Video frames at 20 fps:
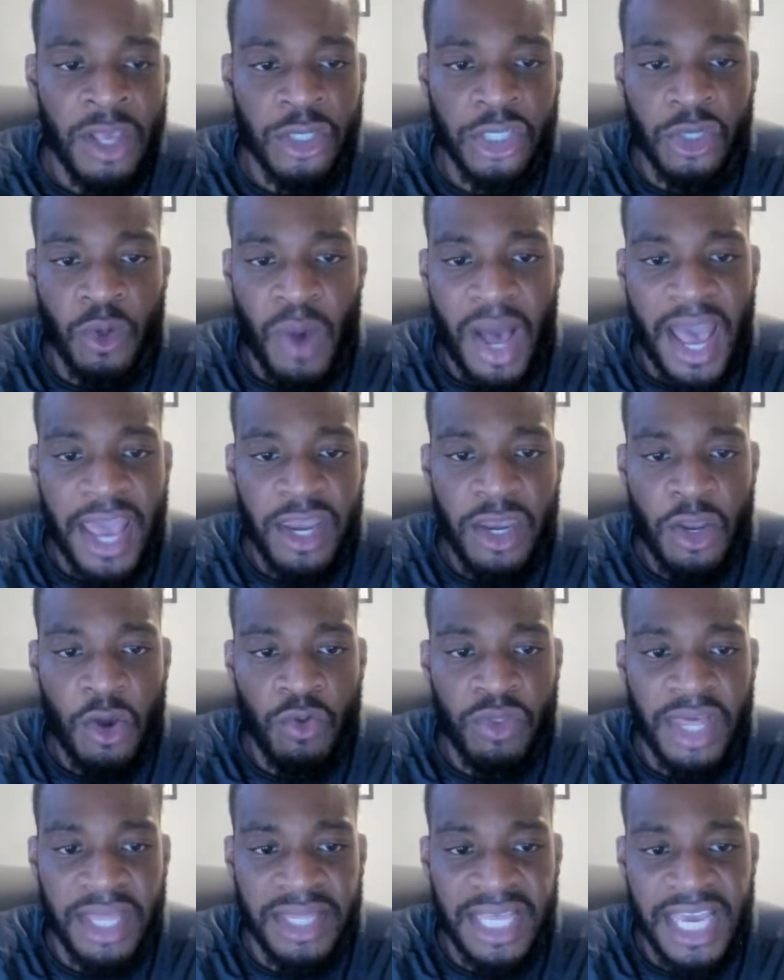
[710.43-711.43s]
So I
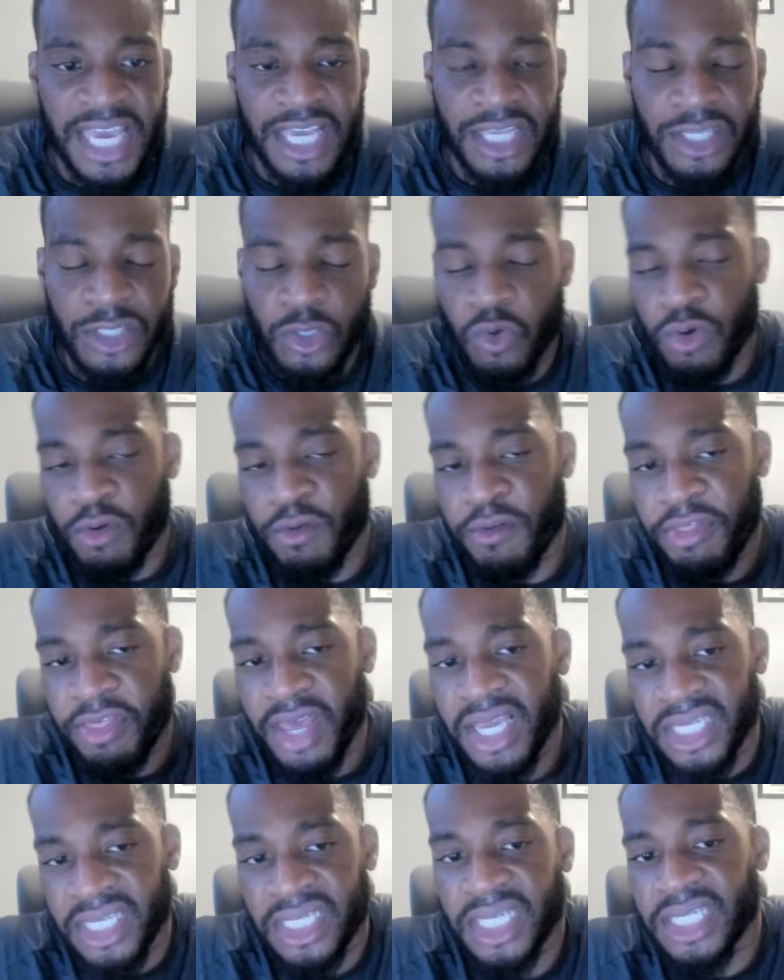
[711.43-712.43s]
know that the integral of
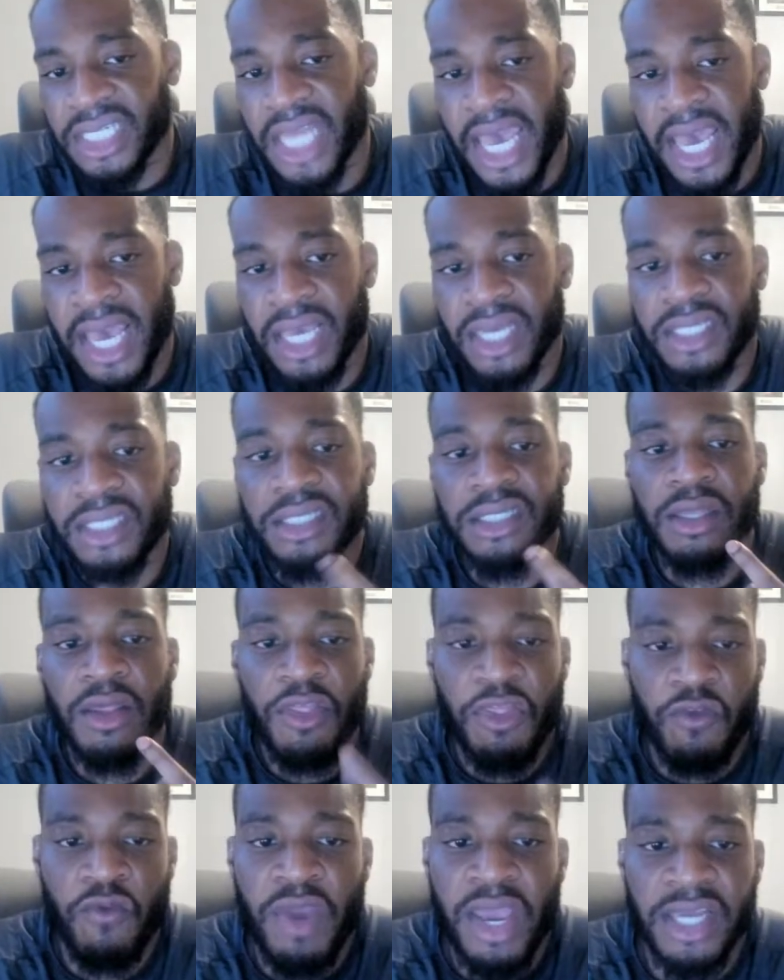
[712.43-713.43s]
36x,
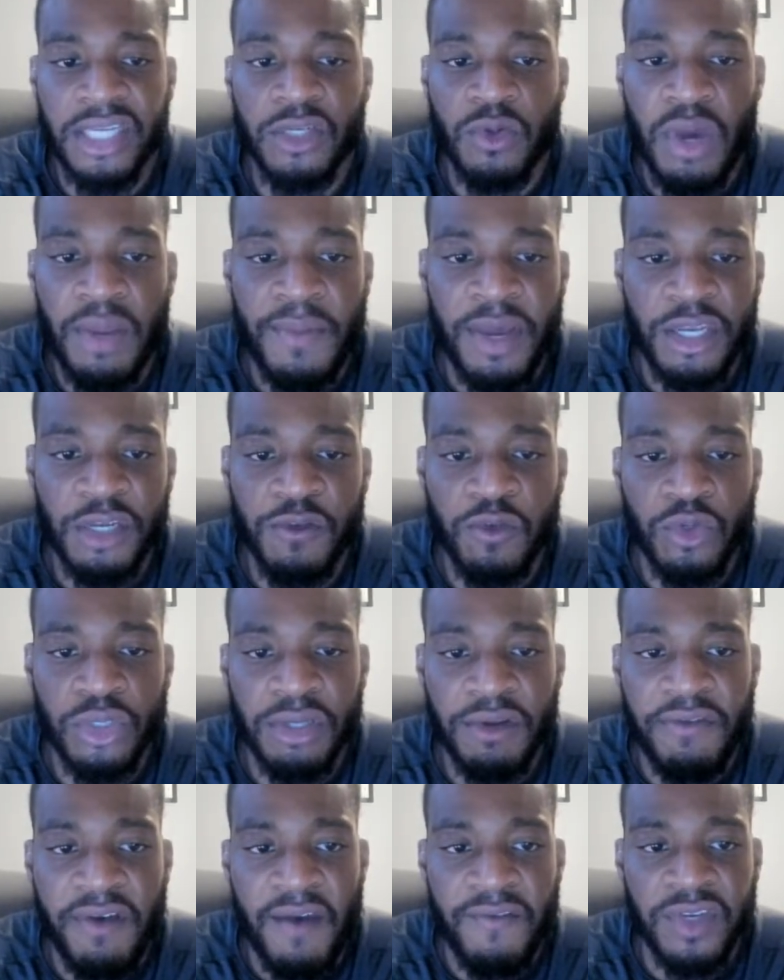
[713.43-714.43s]
3x squared minus 4
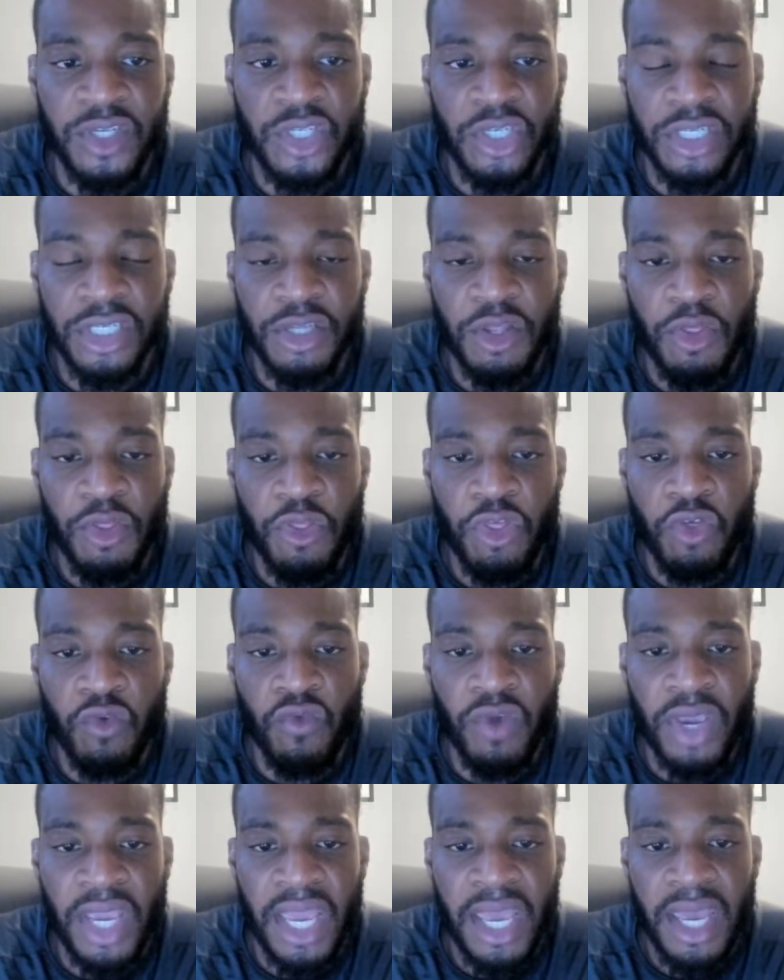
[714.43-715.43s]
to the 5 is just
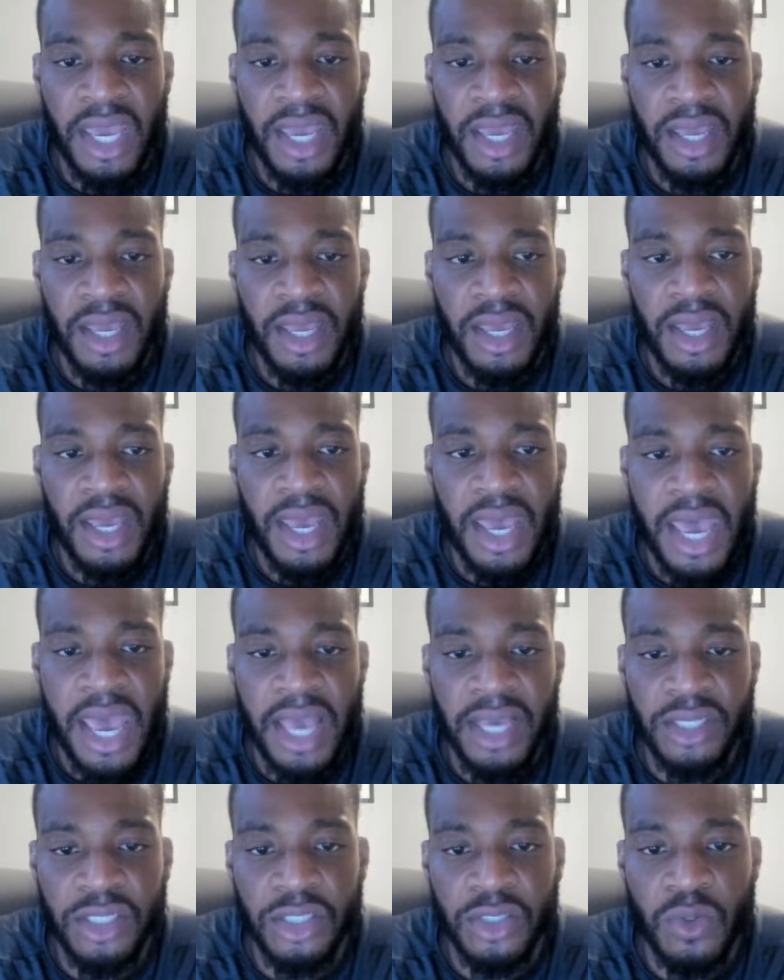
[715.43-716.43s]
3x
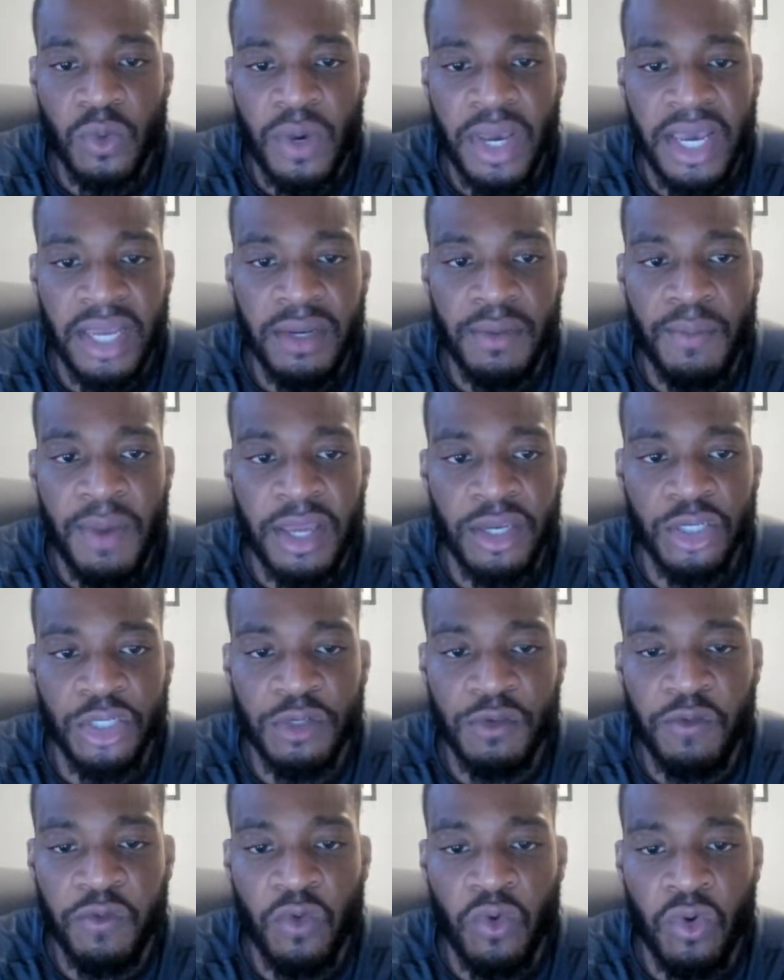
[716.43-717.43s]
squared
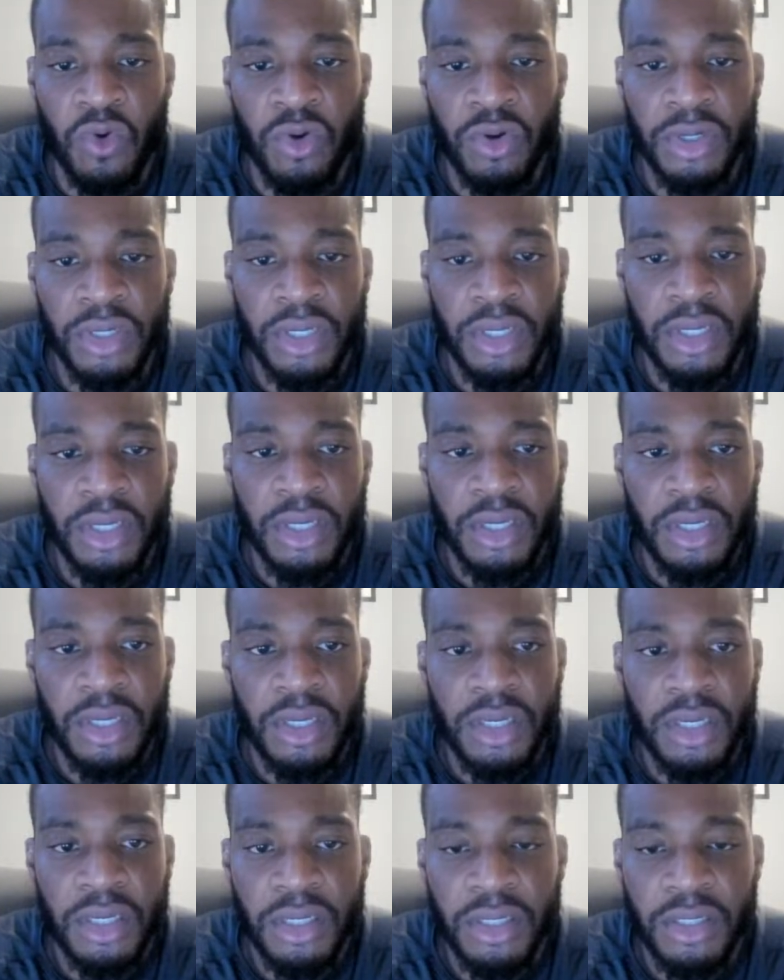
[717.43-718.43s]
minus 4
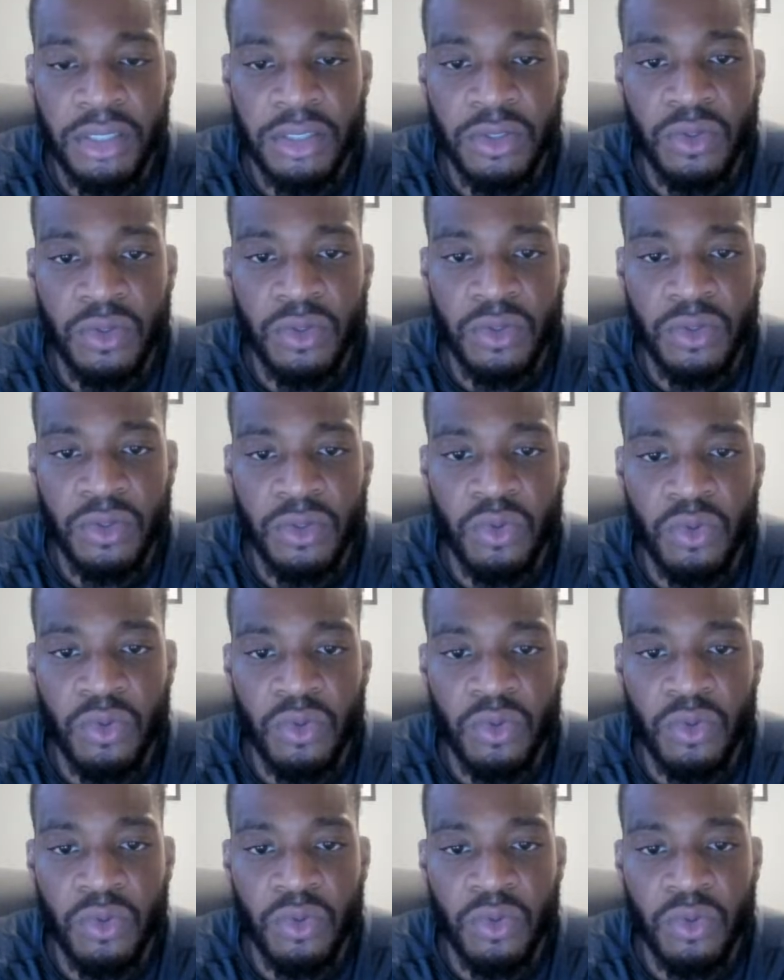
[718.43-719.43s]
all to the
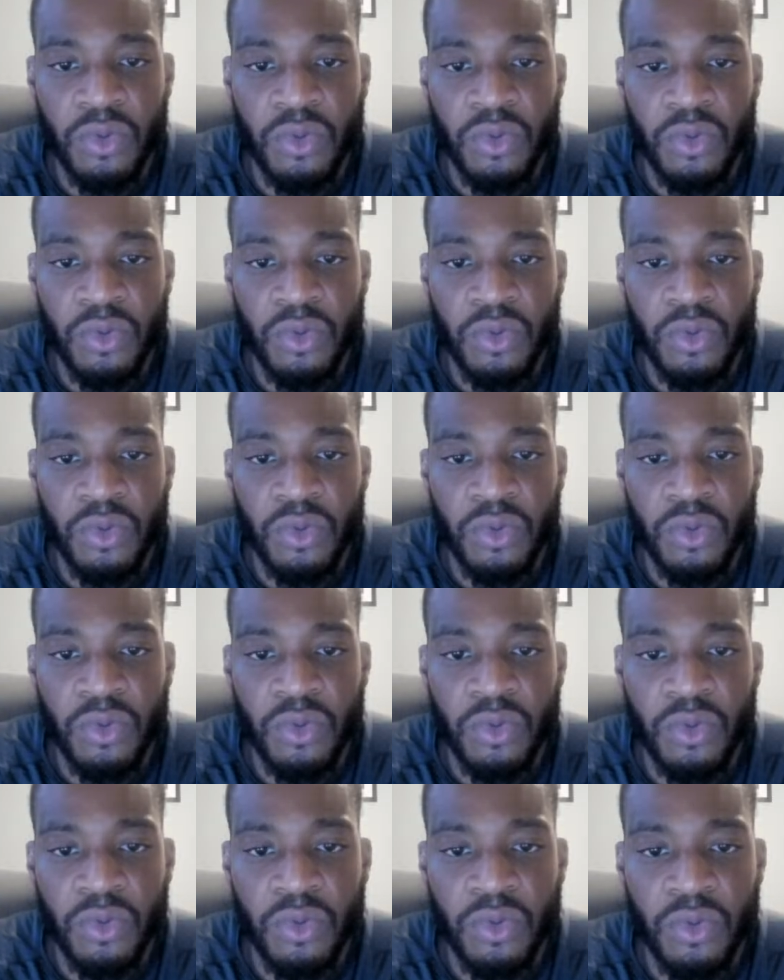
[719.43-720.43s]
6, right?
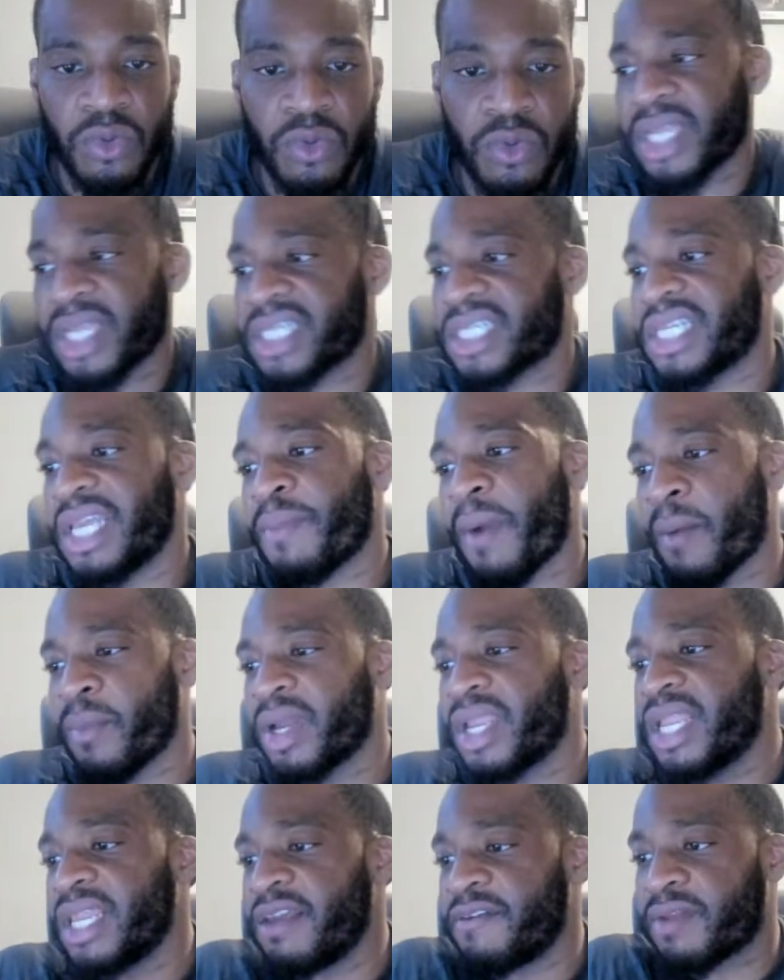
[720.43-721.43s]
Obviously plus c, but
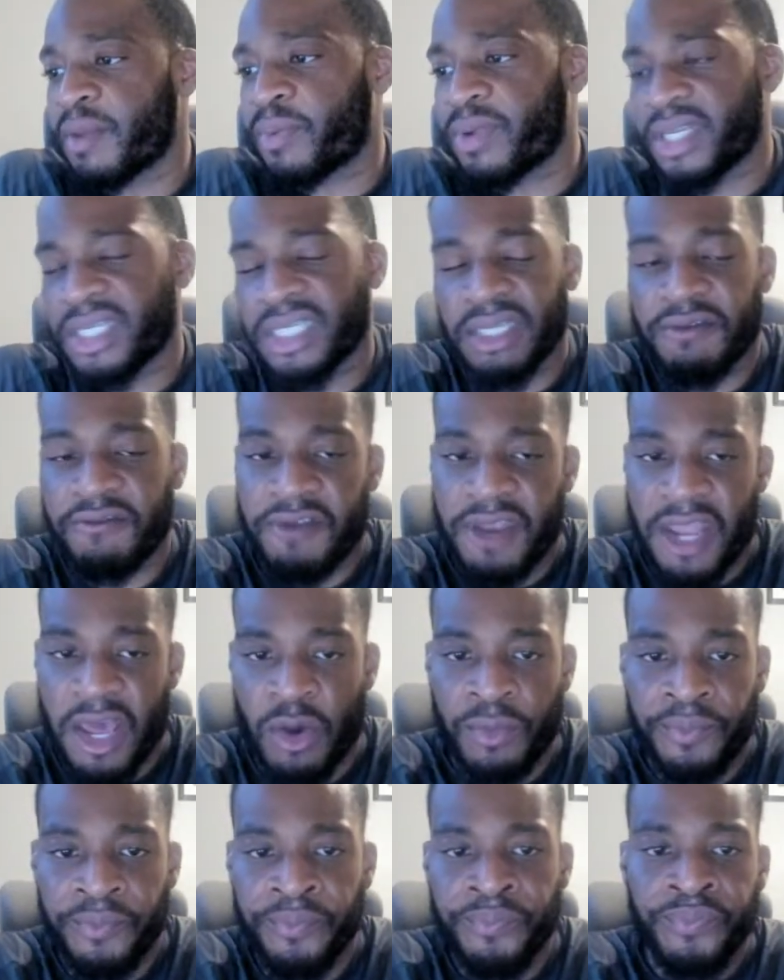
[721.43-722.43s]
I'm going to leave the plus c for
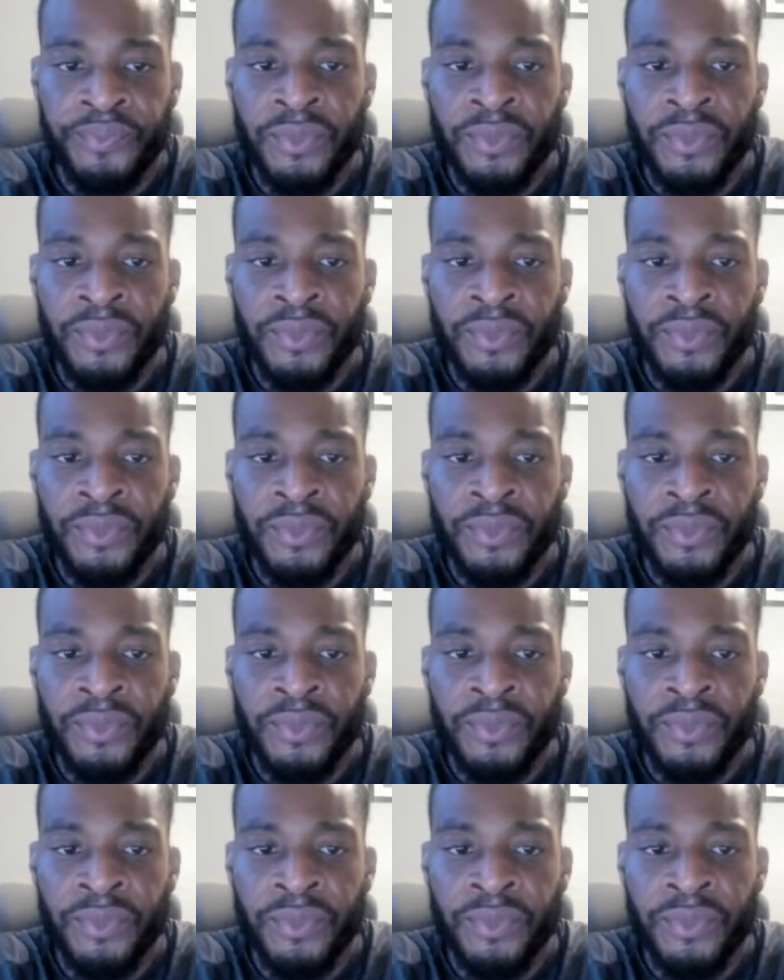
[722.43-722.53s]
now.